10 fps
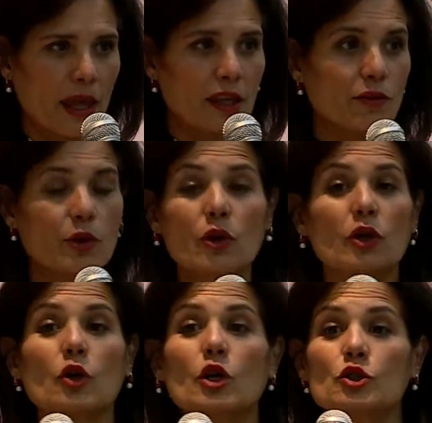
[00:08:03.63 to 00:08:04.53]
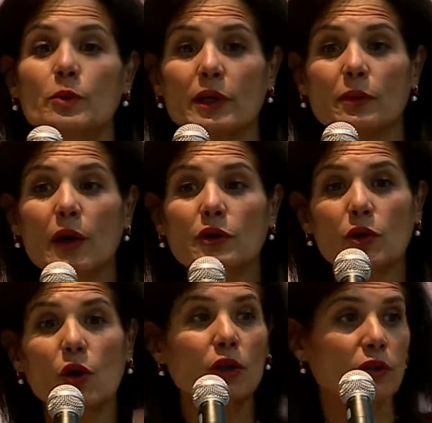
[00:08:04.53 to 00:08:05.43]
And if you're not going to be around,
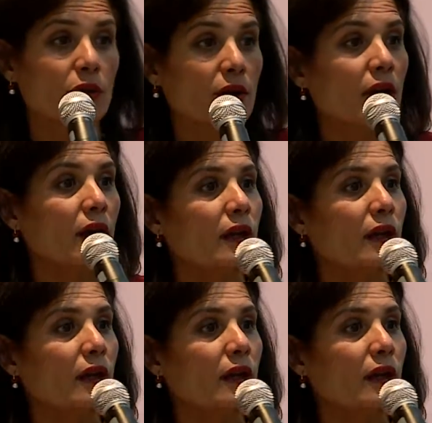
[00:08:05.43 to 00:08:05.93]
you call your